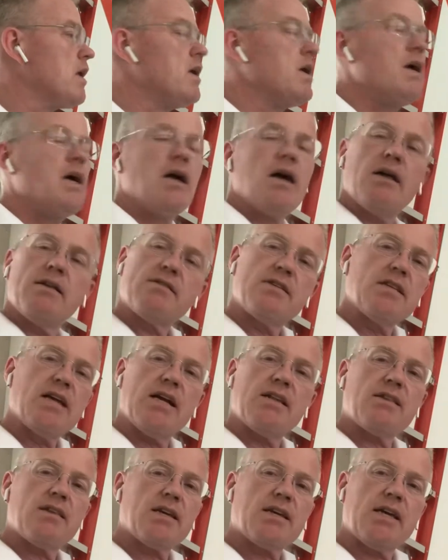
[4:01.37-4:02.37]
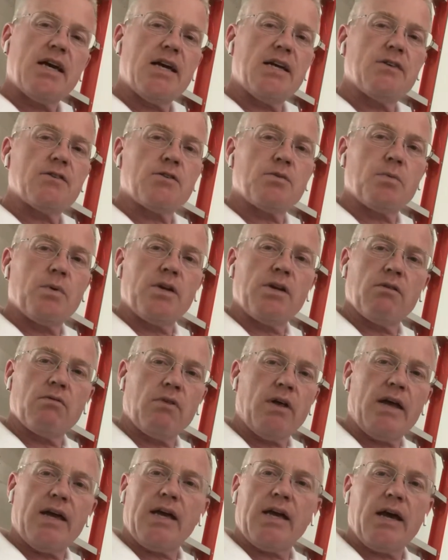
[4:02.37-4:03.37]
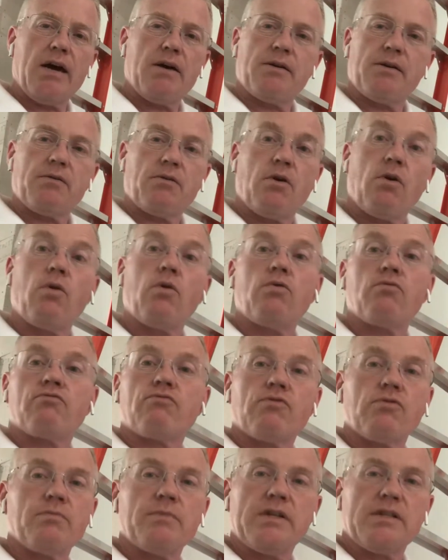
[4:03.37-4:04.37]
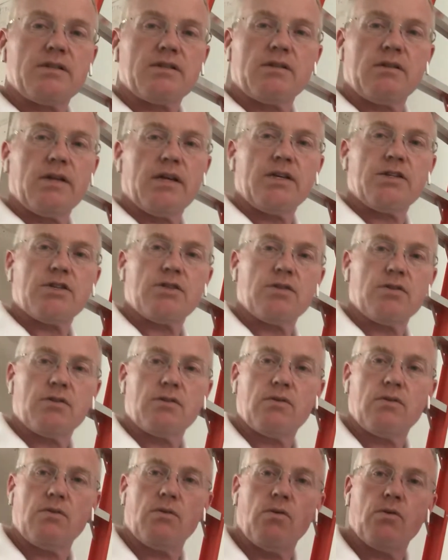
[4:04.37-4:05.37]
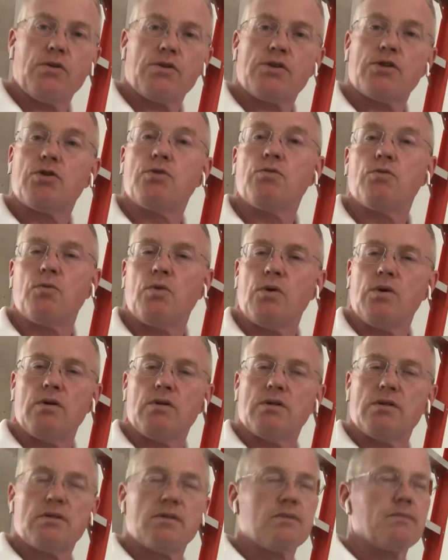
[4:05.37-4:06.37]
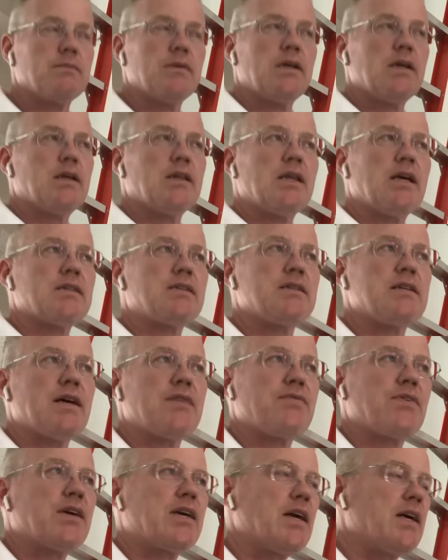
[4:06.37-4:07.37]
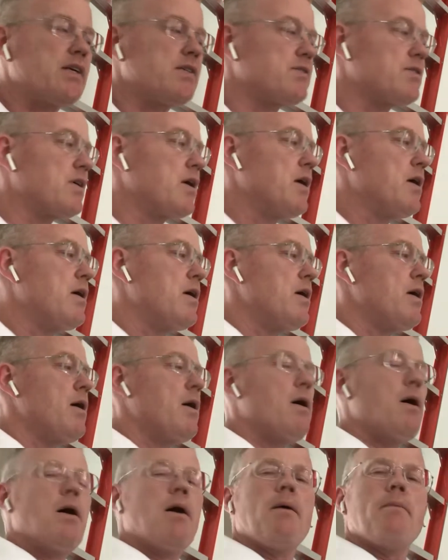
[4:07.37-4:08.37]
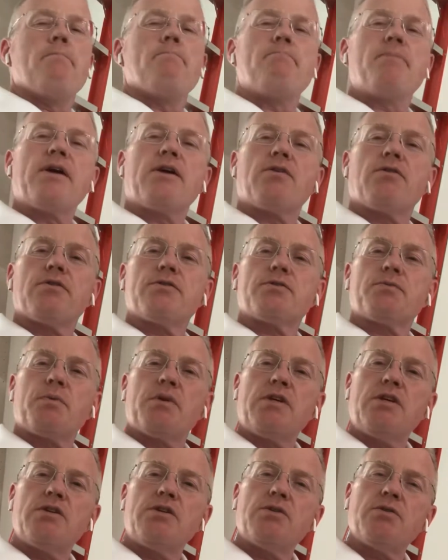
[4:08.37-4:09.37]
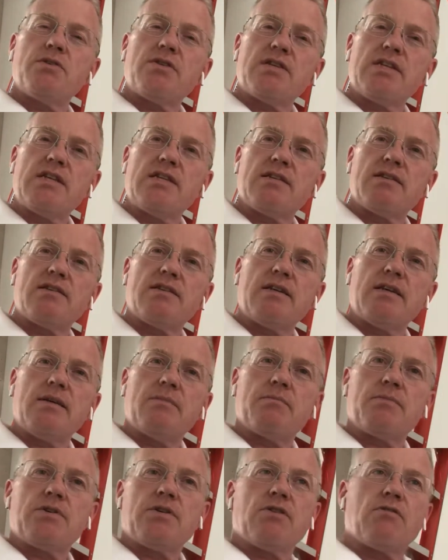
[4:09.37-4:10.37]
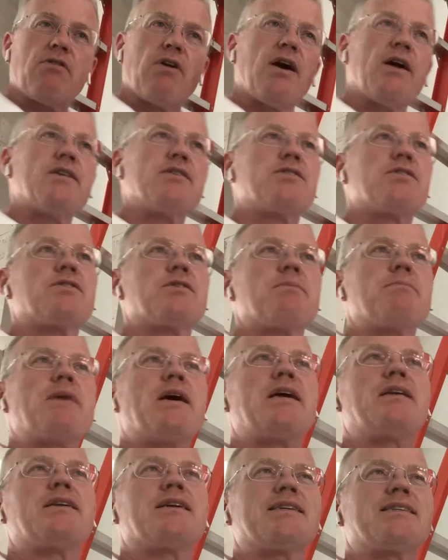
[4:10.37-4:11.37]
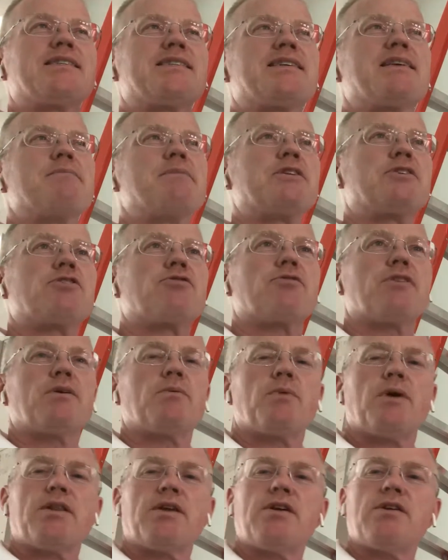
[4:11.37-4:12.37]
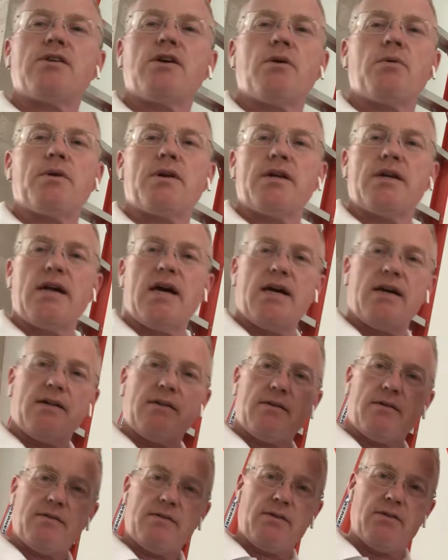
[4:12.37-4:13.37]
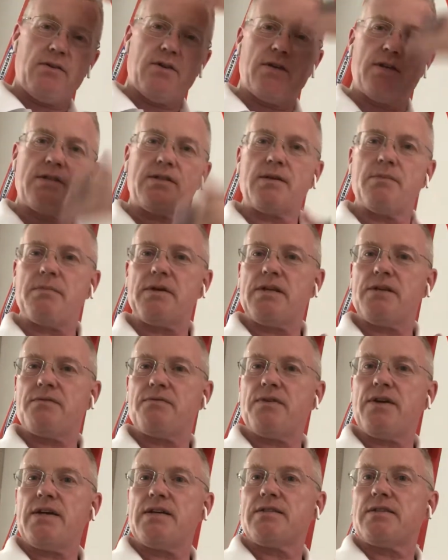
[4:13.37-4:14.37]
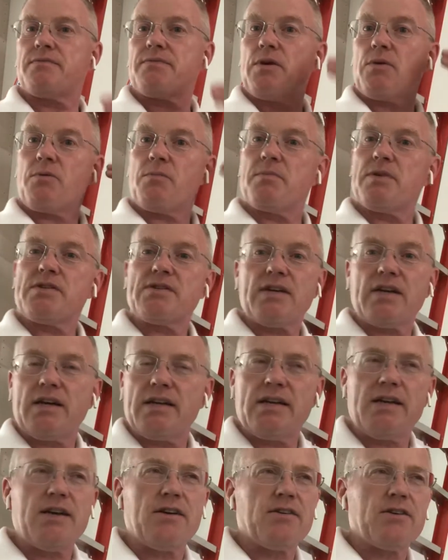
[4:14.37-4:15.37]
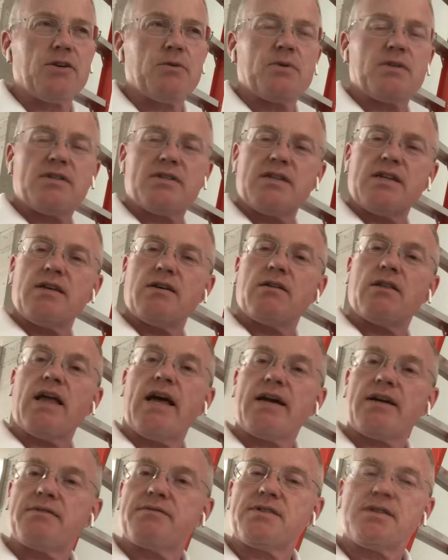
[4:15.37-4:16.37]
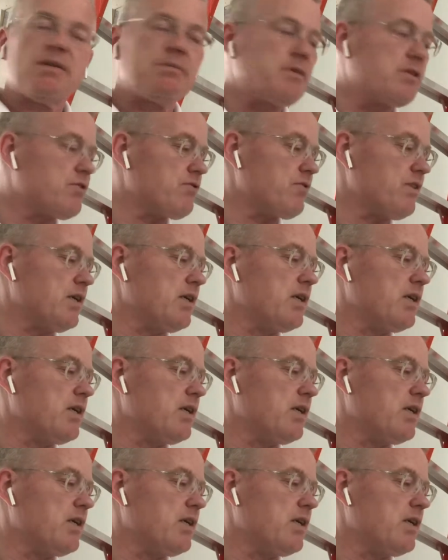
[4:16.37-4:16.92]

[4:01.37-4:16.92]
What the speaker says: It's not the case when you're laying out a whole room installation or 2 walls. That's not the case. Because when you do see the seams, your eyes are demanding symmetry, whether you know it or not. Look at somebody's face. If they were missing an ear, you would see a lack of symmetry.